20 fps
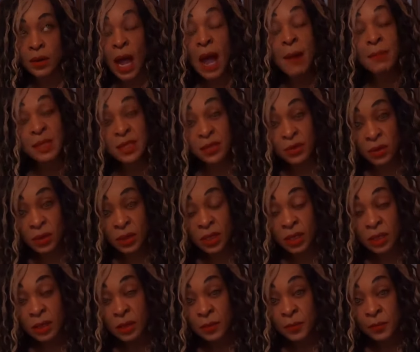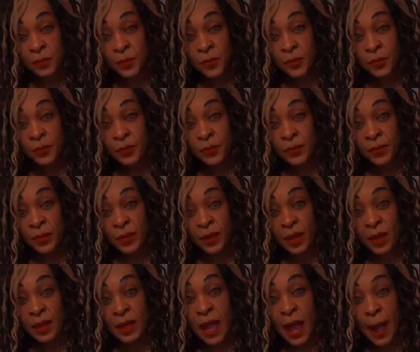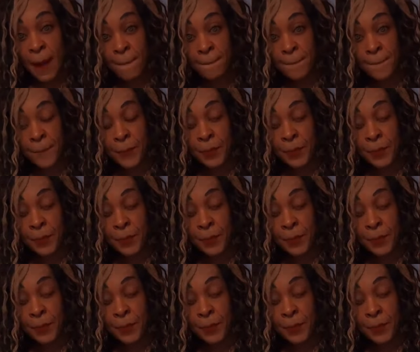amazon yeah